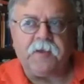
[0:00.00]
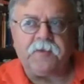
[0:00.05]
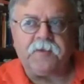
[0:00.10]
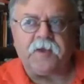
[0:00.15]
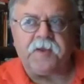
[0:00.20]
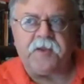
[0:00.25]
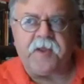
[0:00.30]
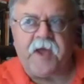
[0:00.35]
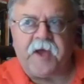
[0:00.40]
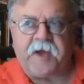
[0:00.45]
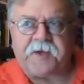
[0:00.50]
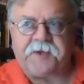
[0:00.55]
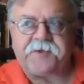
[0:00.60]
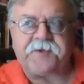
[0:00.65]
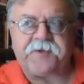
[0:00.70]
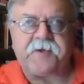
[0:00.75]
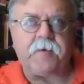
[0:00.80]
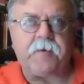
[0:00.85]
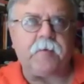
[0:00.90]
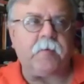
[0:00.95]
the
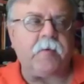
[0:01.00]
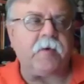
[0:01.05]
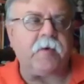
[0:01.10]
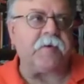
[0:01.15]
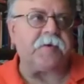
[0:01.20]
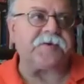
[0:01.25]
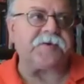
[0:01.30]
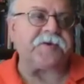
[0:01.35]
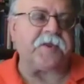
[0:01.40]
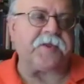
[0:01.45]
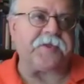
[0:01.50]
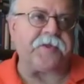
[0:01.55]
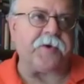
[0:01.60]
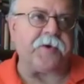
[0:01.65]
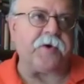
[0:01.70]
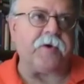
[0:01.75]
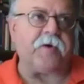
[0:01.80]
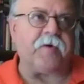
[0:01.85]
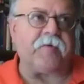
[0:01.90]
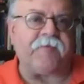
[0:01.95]
next, whether it's the
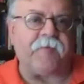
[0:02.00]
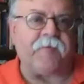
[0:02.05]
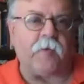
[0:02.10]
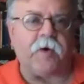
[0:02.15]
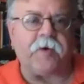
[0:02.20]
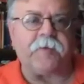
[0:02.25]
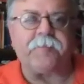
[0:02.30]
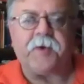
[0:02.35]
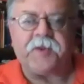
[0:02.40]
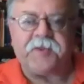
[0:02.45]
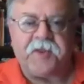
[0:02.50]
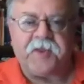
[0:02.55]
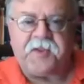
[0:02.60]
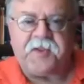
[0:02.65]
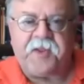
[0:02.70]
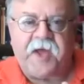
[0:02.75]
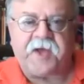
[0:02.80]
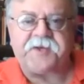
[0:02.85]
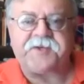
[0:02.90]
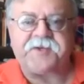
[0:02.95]
third or fourth, but the
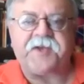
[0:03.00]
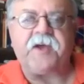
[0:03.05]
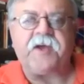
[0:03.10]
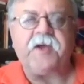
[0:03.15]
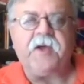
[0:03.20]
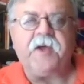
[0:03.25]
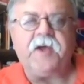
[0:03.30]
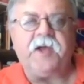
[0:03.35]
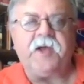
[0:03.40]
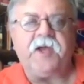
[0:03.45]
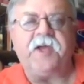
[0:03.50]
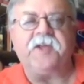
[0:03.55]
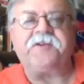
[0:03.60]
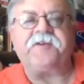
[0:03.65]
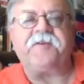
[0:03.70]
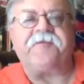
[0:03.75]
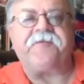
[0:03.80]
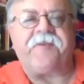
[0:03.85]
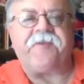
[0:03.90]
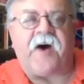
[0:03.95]
next
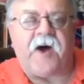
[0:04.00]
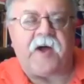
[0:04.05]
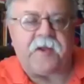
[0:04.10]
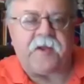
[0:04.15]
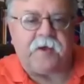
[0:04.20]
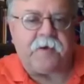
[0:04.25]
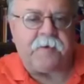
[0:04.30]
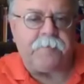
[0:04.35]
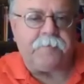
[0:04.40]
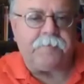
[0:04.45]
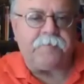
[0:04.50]
intifada.